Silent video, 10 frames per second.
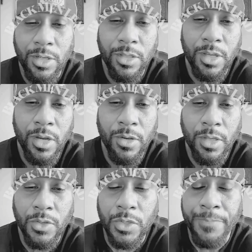and other
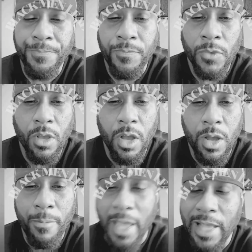areas.
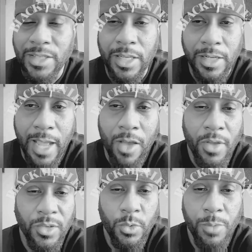Uh, I'm asking
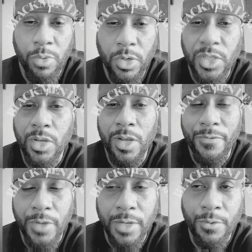now as we push
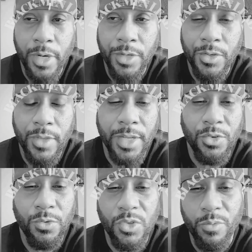a fundraiser
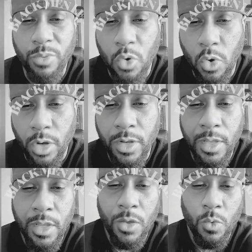that you support
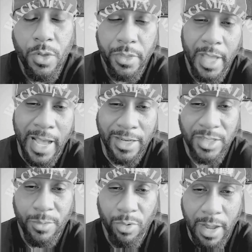what the
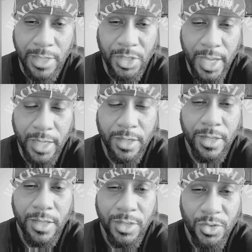Odyssey Project
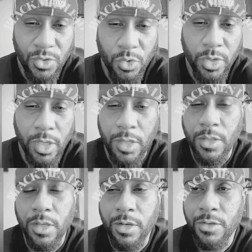is doing
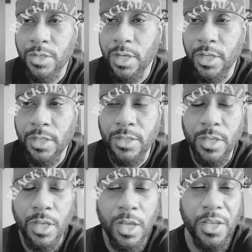in the inner
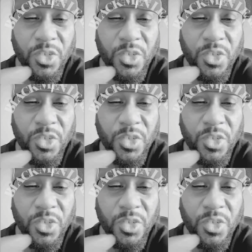cities, uh,